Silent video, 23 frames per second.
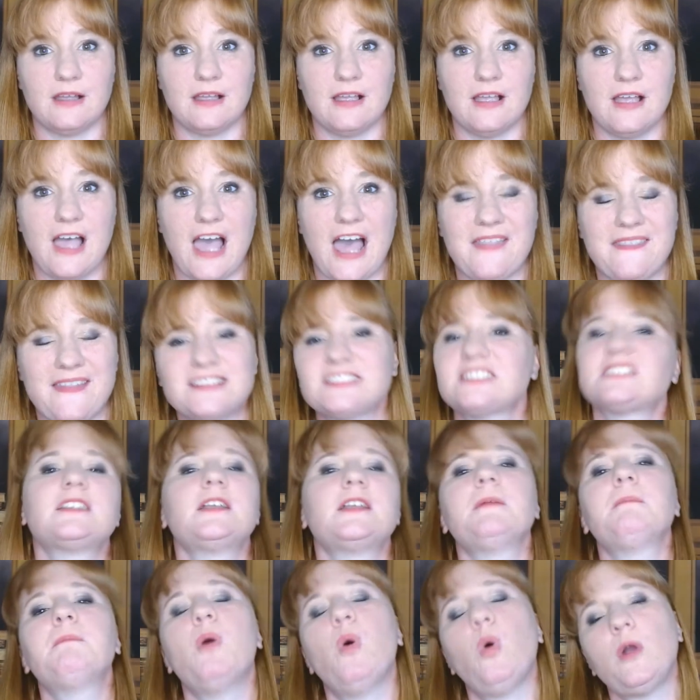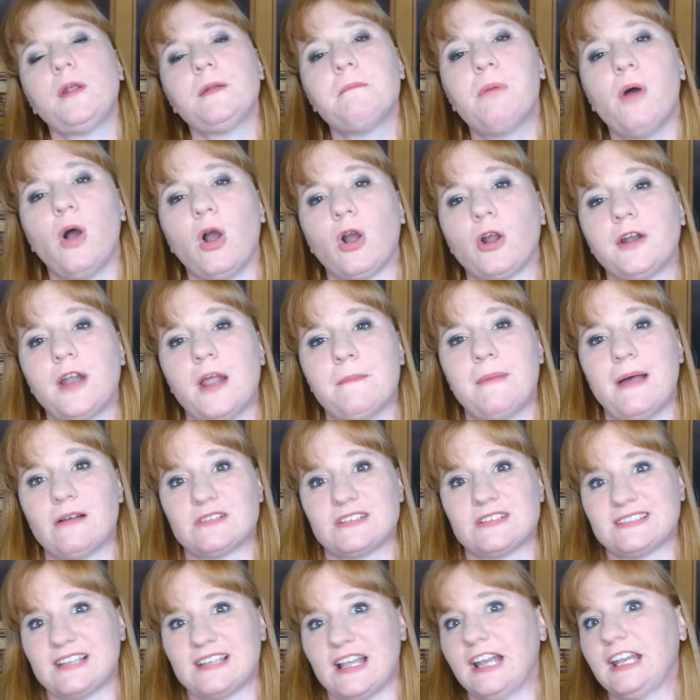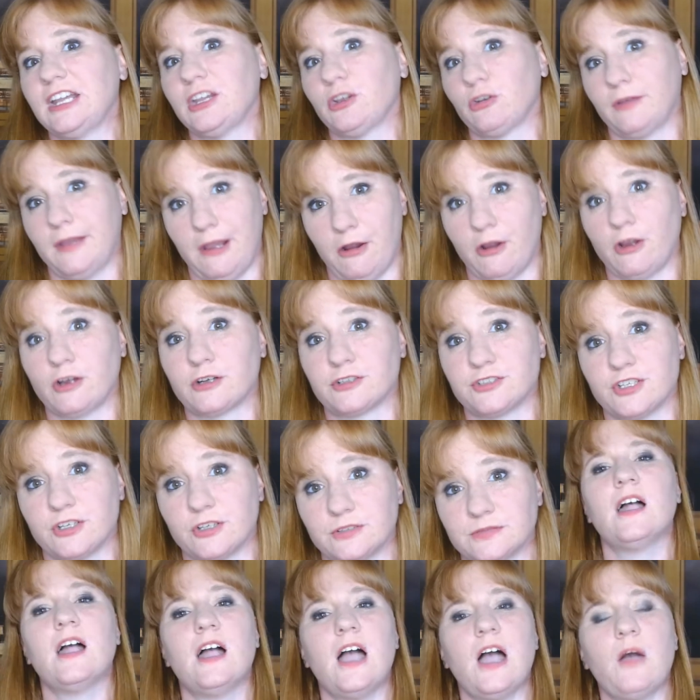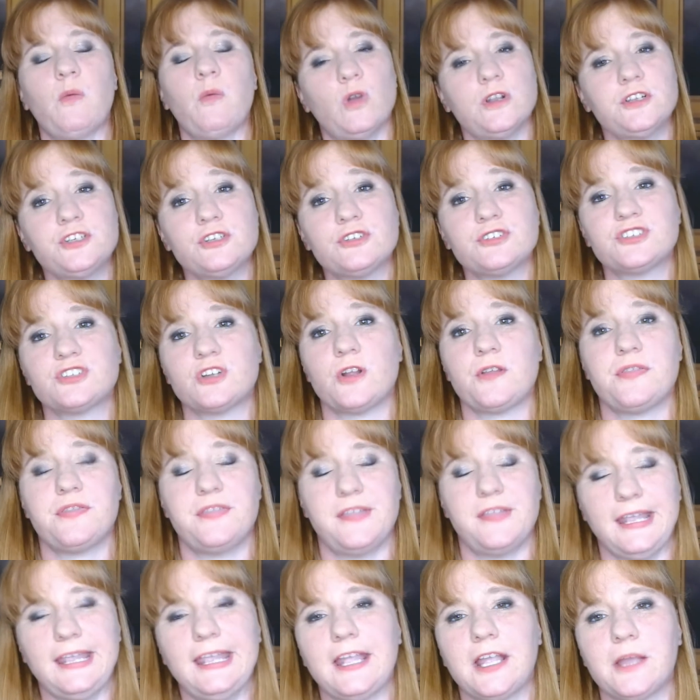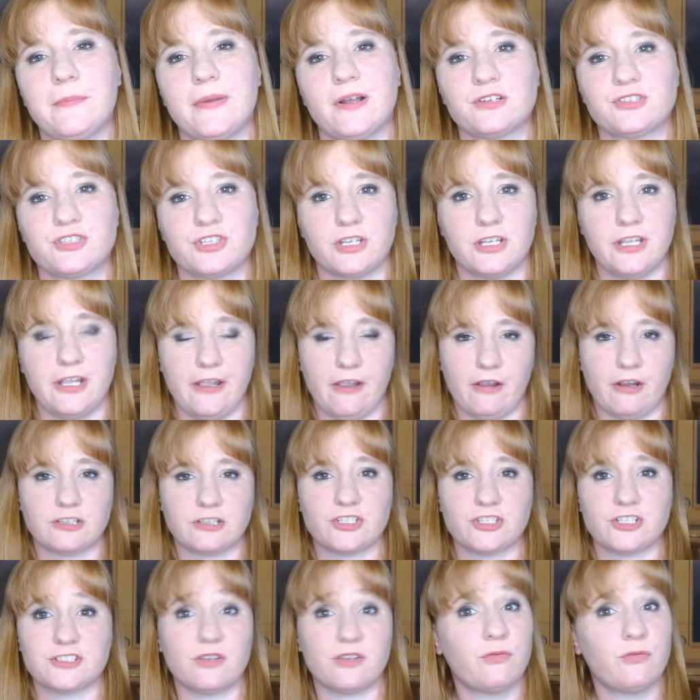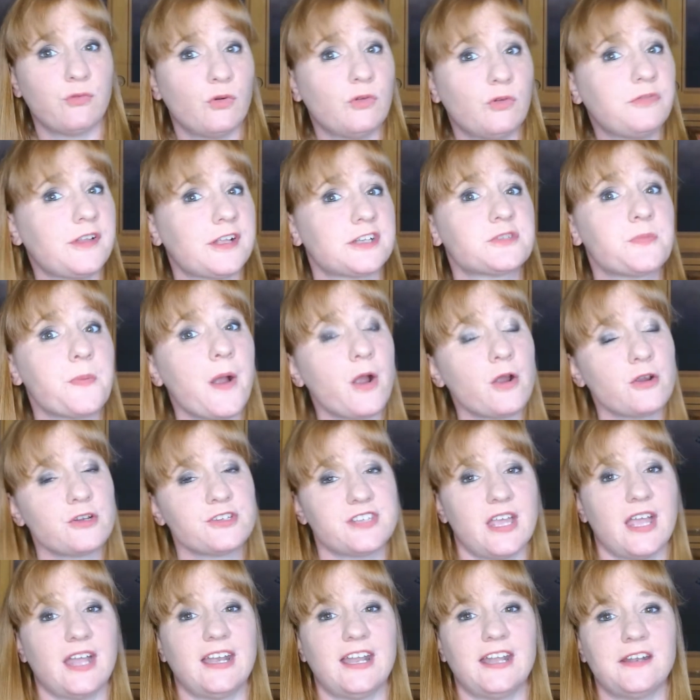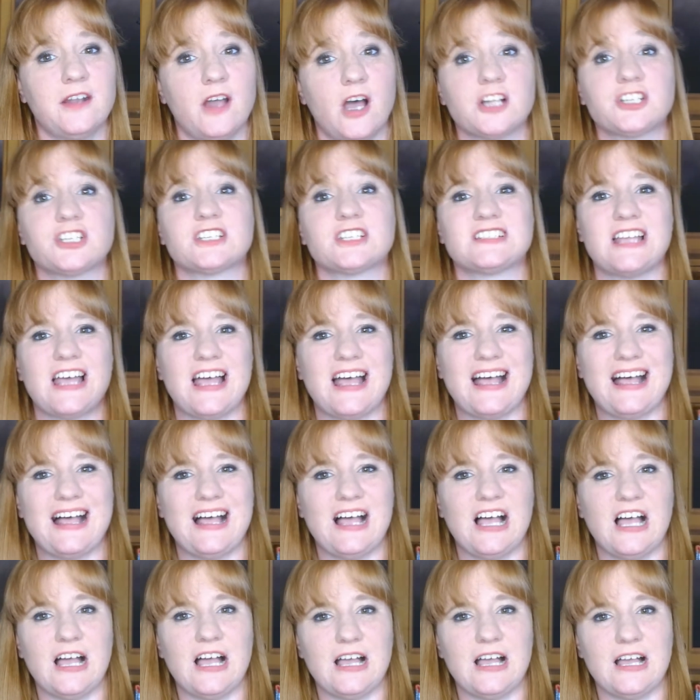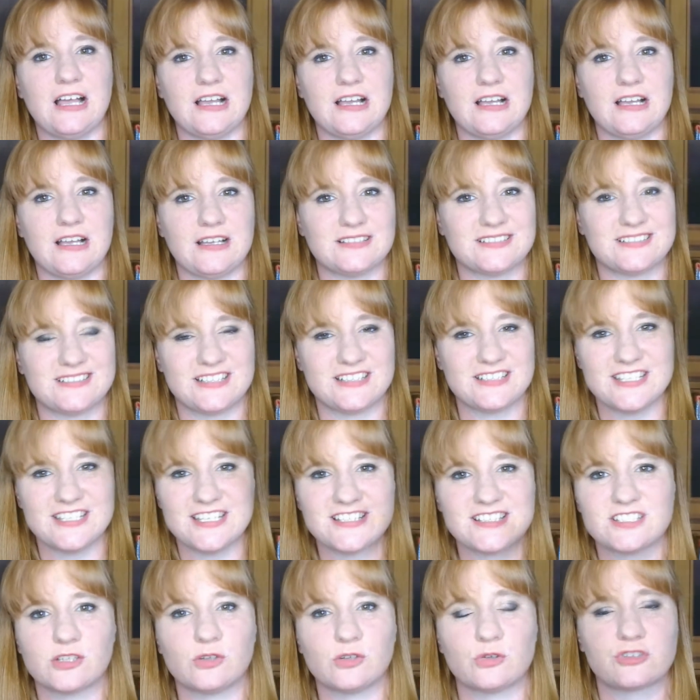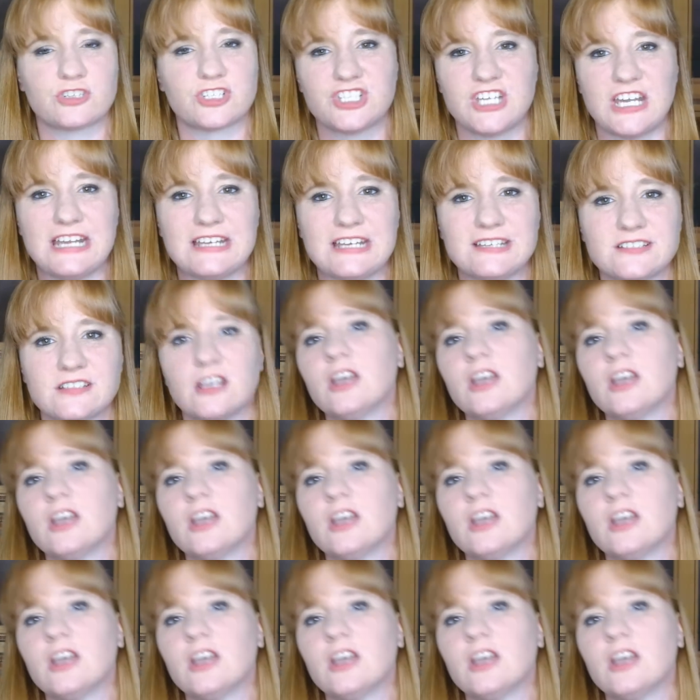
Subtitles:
And that's the important part about designing your character. And once you start thinking about your character as a full-fledged person and not just a statistical sheet,